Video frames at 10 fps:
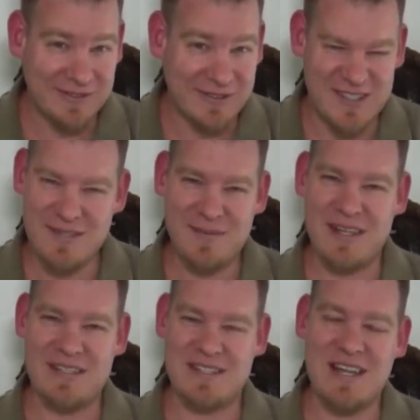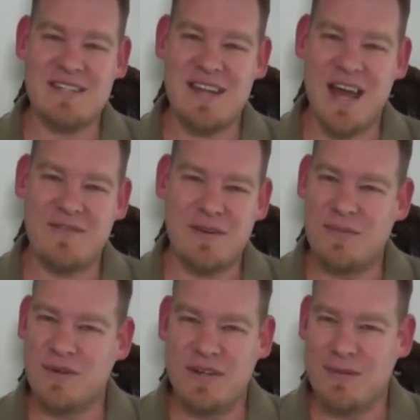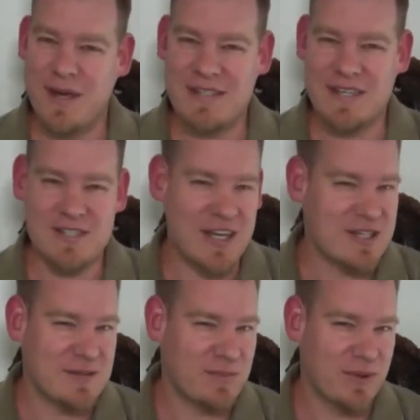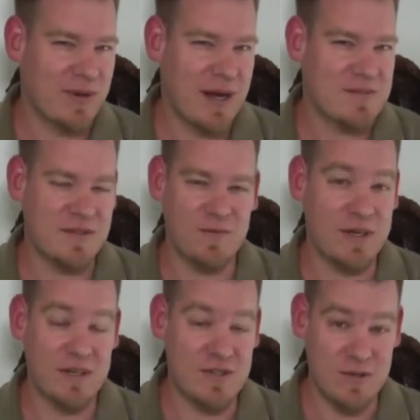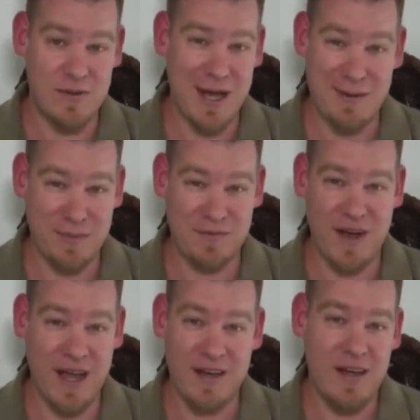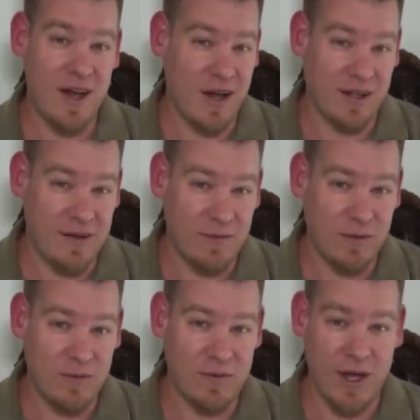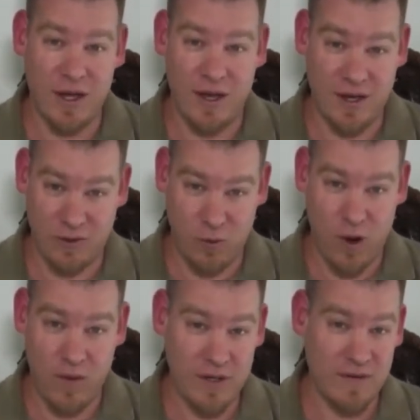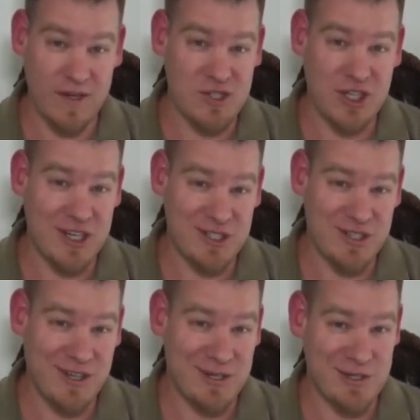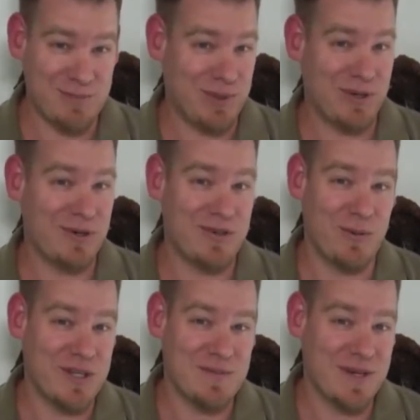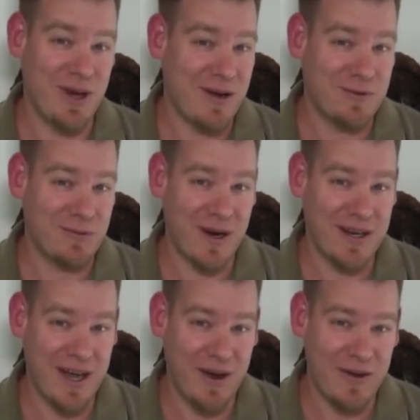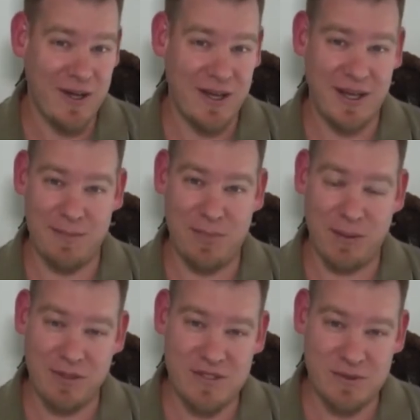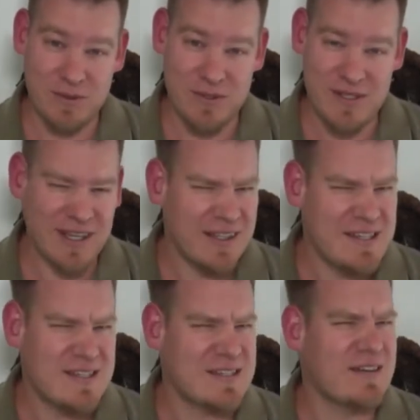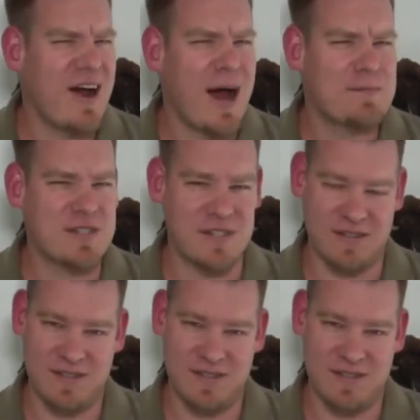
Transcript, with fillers: Doesn't it make sense to have community-based education programs if we can do that and provide a level of uh, and quality of education that is superior to what's being offered right now in public schools, at least as an option?